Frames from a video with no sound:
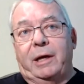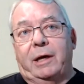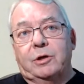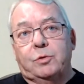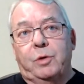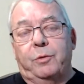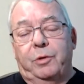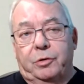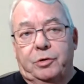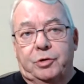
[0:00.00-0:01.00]
because we
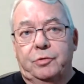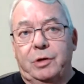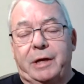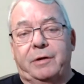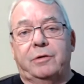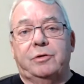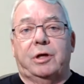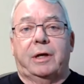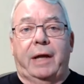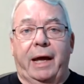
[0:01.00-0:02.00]
were the two leaders
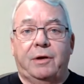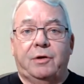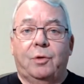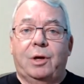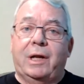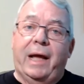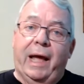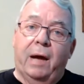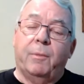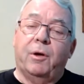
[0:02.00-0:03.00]
that had to really
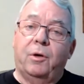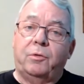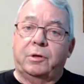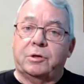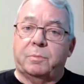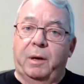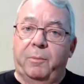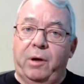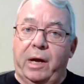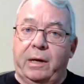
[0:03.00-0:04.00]
hammer out this
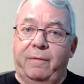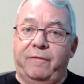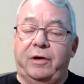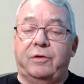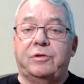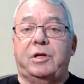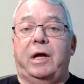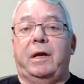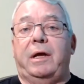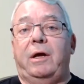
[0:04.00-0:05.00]
memorandum of
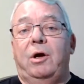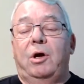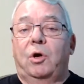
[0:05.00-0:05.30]
understanding.